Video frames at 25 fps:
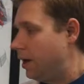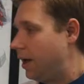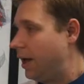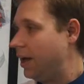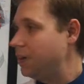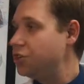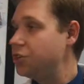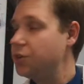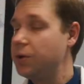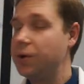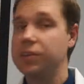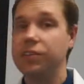
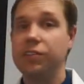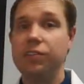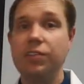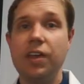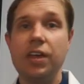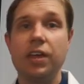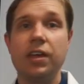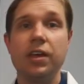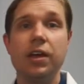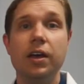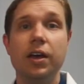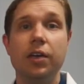As you can
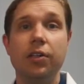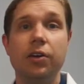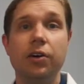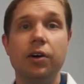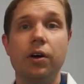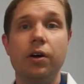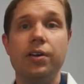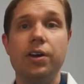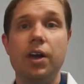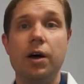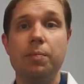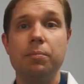see, there
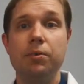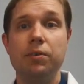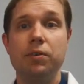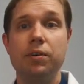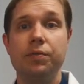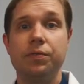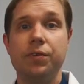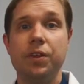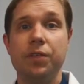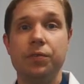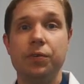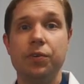are a number
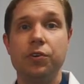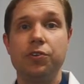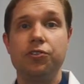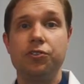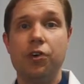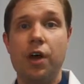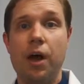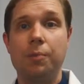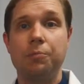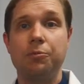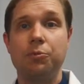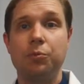of different
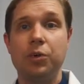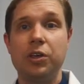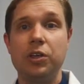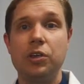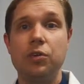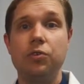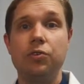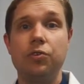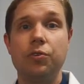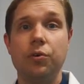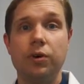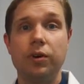drops we
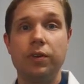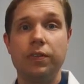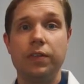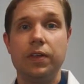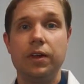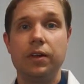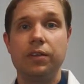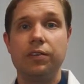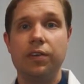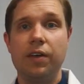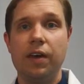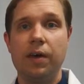use during
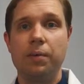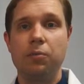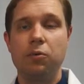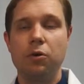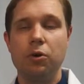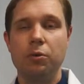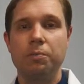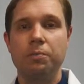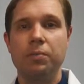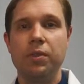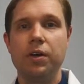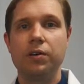the exam
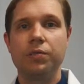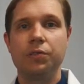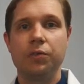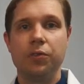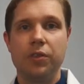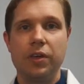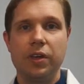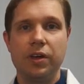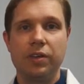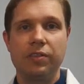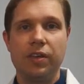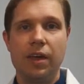room for
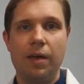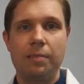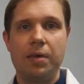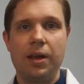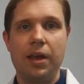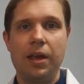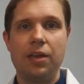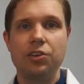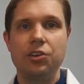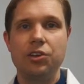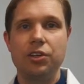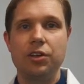the
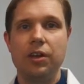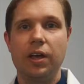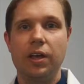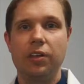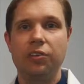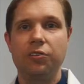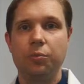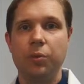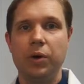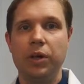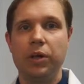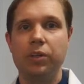examination,
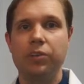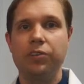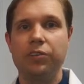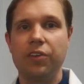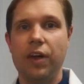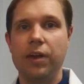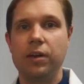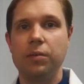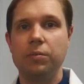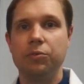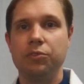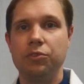as well as
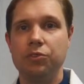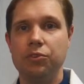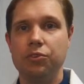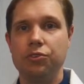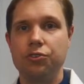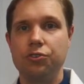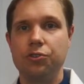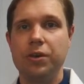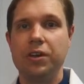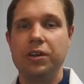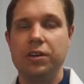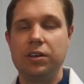items to
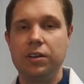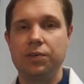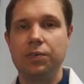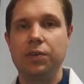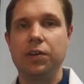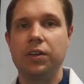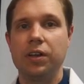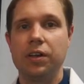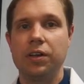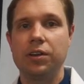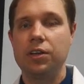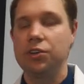treat
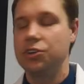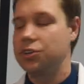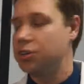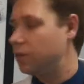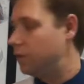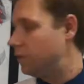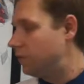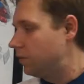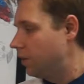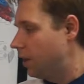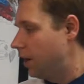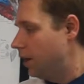different
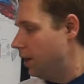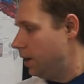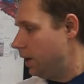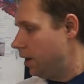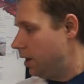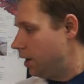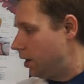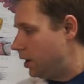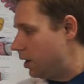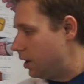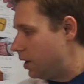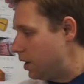conditions.
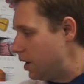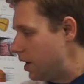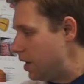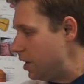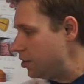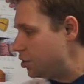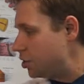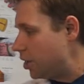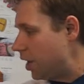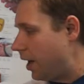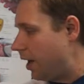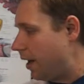
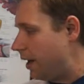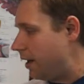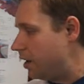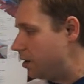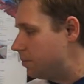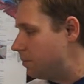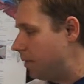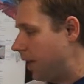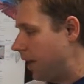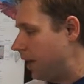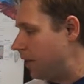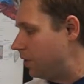Each
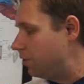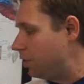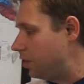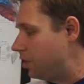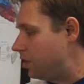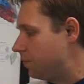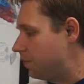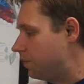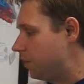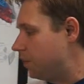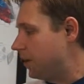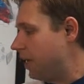item has a
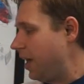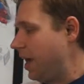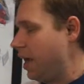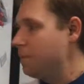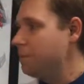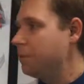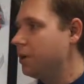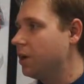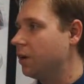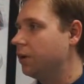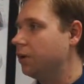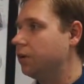different
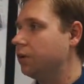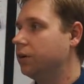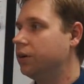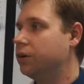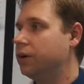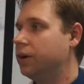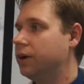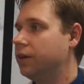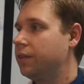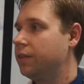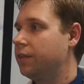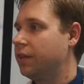cap color.
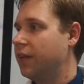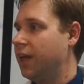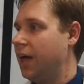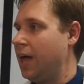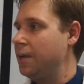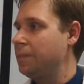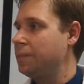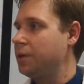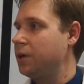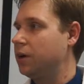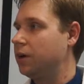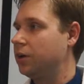The
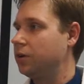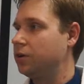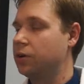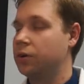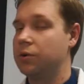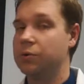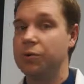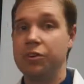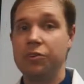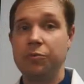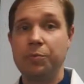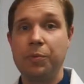cap color
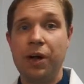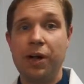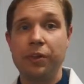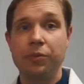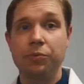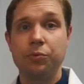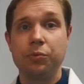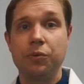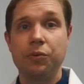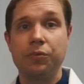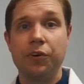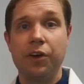are
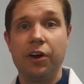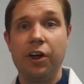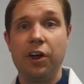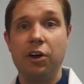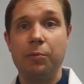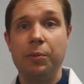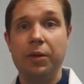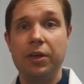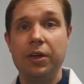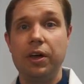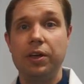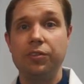responsible for
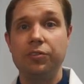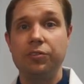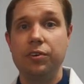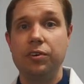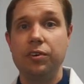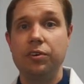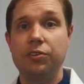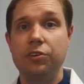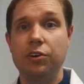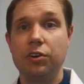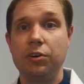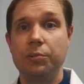helping us to
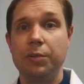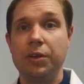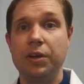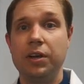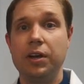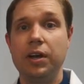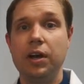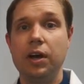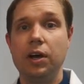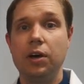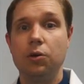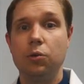
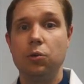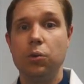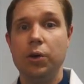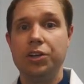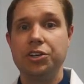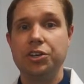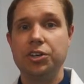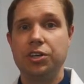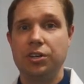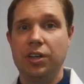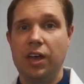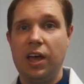determine
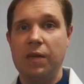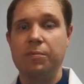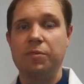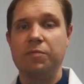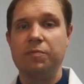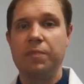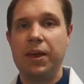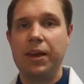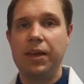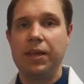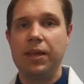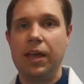which type
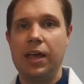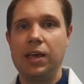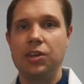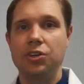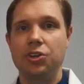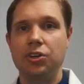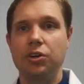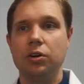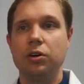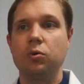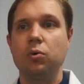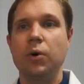of
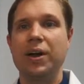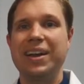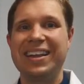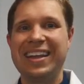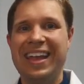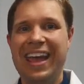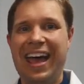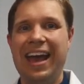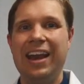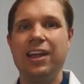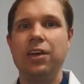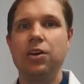medication or what
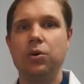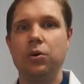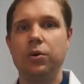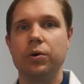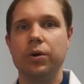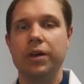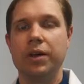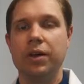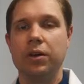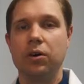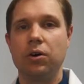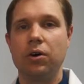
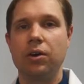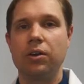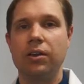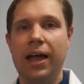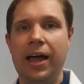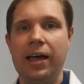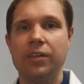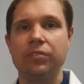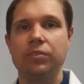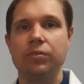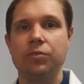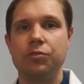category or
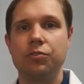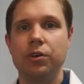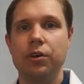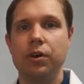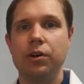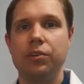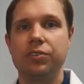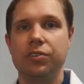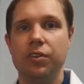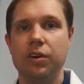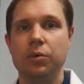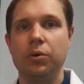class of
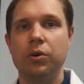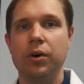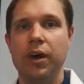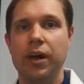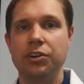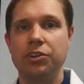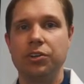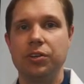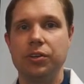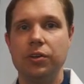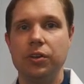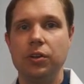drugs that we're
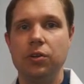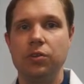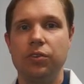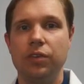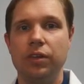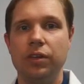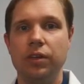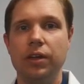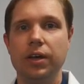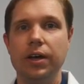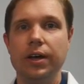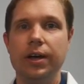actually
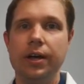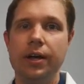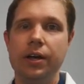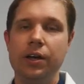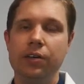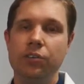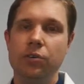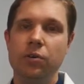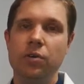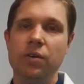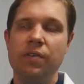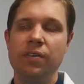using.
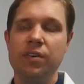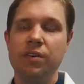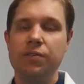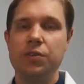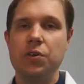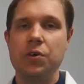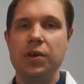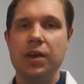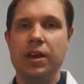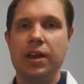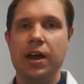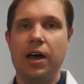So even
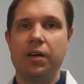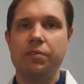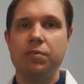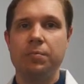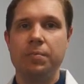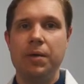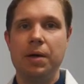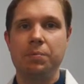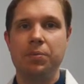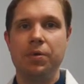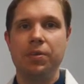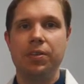if you cannot
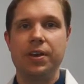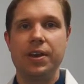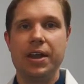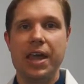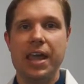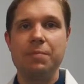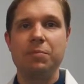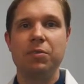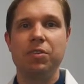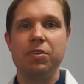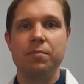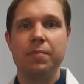remember the
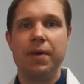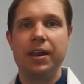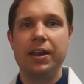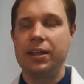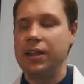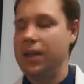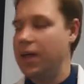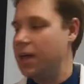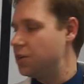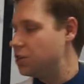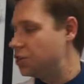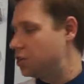name of the
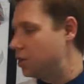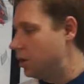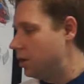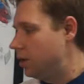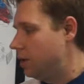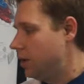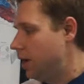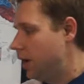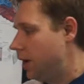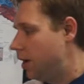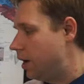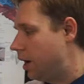medication,
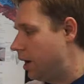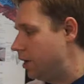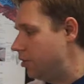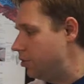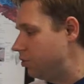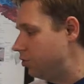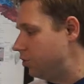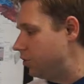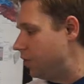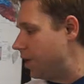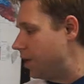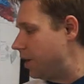
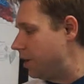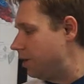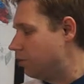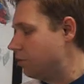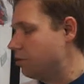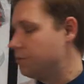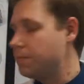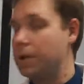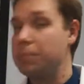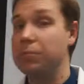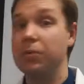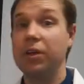understanding
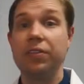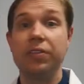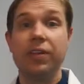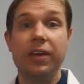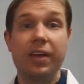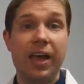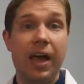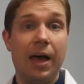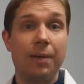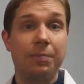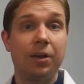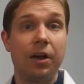or remembering the
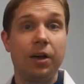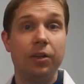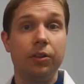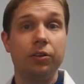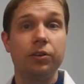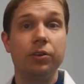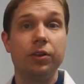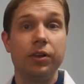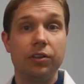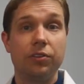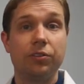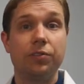cap
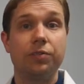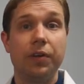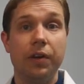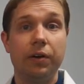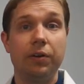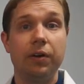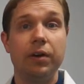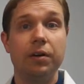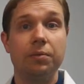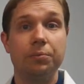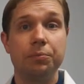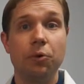color is
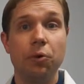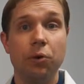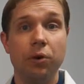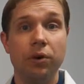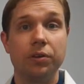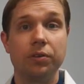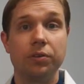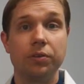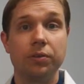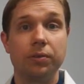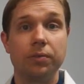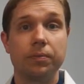very
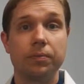important.